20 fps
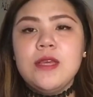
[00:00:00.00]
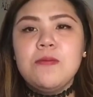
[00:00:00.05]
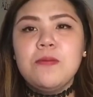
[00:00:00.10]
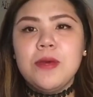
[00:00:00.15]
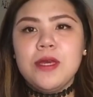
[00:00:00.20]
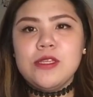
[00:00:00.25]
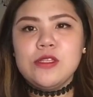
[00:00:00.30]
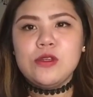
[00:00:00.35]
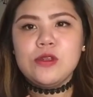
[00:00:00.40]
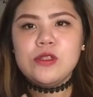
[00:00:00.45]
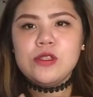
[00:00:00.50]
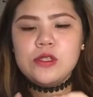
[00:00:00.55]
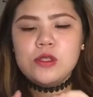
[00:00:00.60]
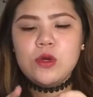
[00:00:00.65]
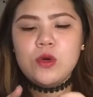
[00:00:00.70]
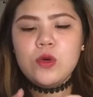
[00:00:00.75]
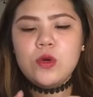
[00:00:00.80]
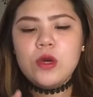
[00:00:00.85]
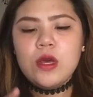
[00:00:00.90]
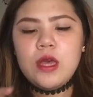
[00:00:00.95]
pesos.
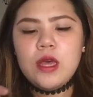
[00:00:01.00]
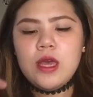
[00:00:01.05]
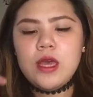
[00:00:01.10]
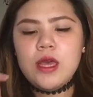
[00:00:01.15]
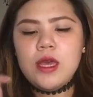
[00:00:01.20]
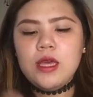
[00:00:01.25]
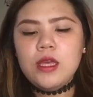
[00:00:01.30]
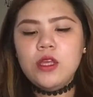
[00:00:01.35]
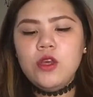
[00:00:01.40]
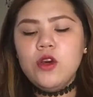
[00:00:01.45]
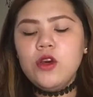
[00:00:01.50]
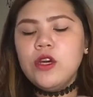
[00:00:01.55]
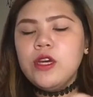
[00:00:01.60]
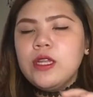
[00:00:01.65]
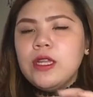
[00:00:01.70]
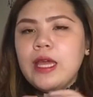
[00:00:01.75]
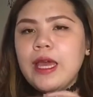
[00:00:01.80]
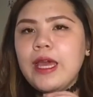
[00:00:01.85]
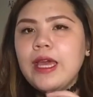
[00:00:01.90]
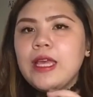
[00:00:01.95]
So, yun,
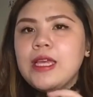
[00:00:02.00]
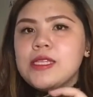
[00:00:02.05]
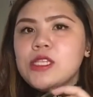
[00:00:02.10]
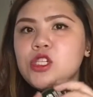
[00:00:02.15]
I